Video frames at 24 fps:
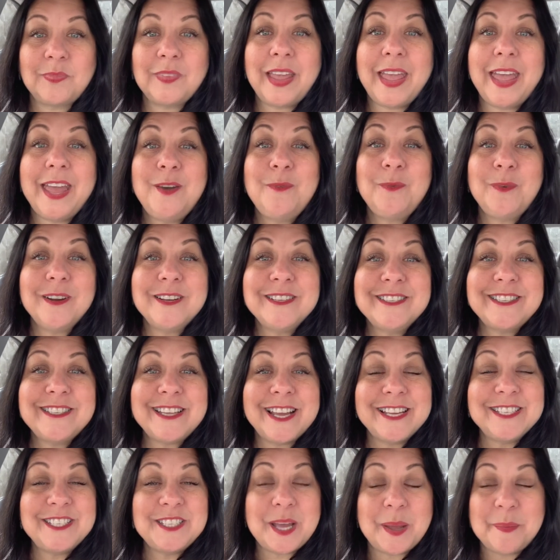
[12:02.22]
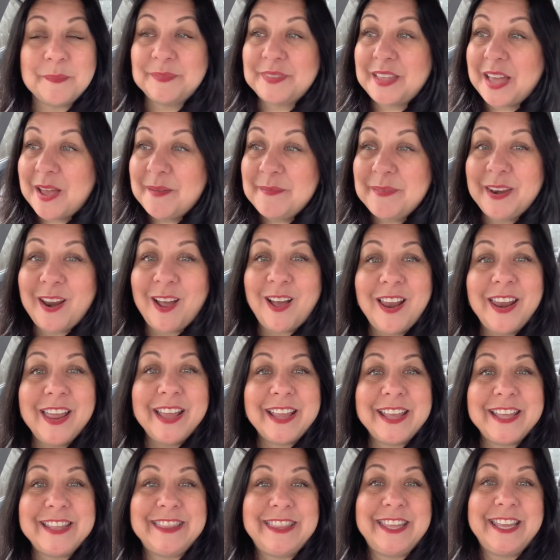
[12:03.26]
and we're inside Tom Thumb, and all I
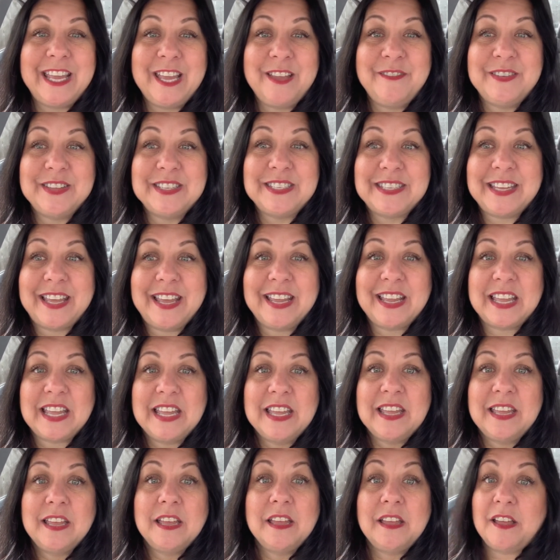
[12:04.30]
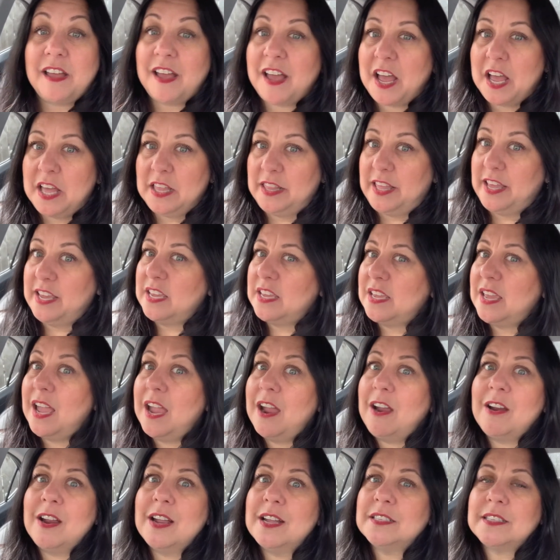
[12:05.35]
can think of is like, I like
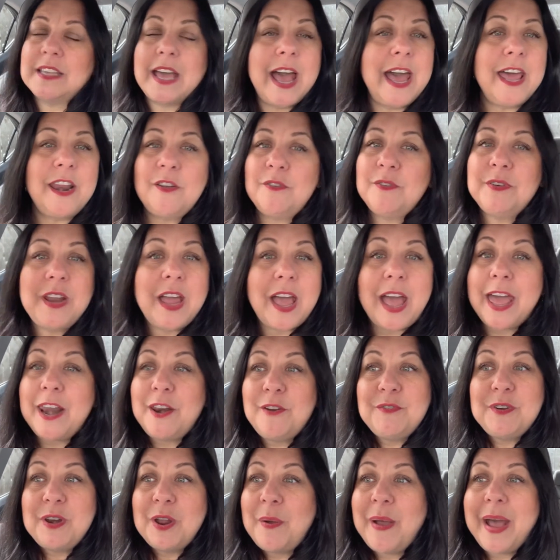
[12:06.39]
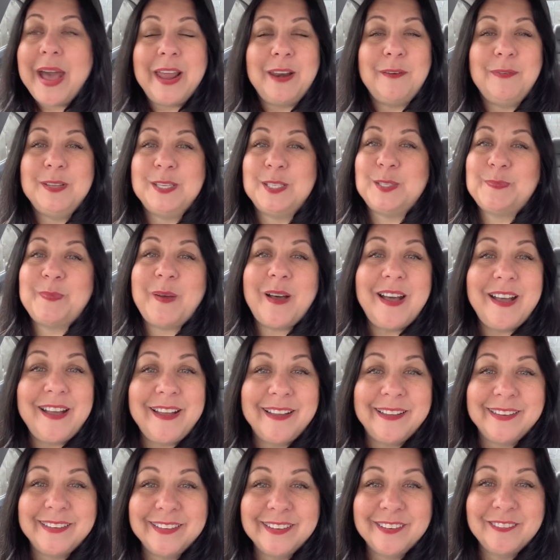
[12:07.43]
carrots. I don't know. I don't know how to
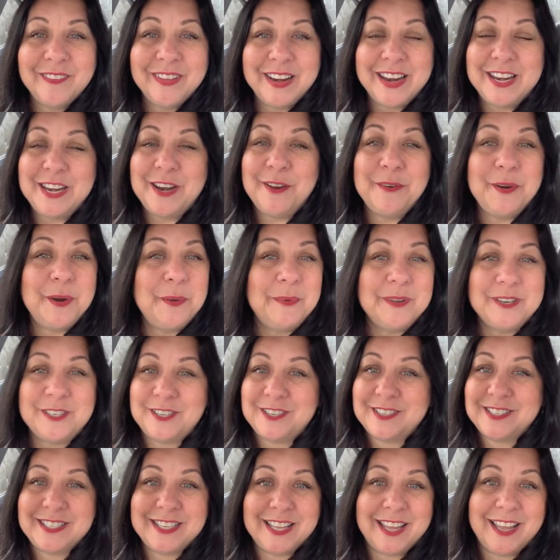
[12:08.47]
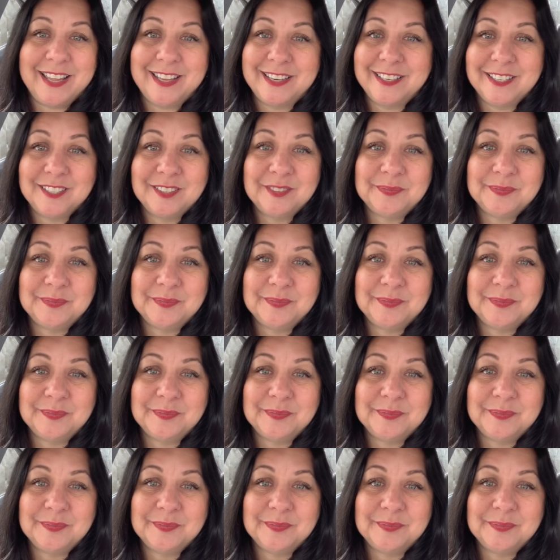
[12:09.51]
respond when I don't know what you said,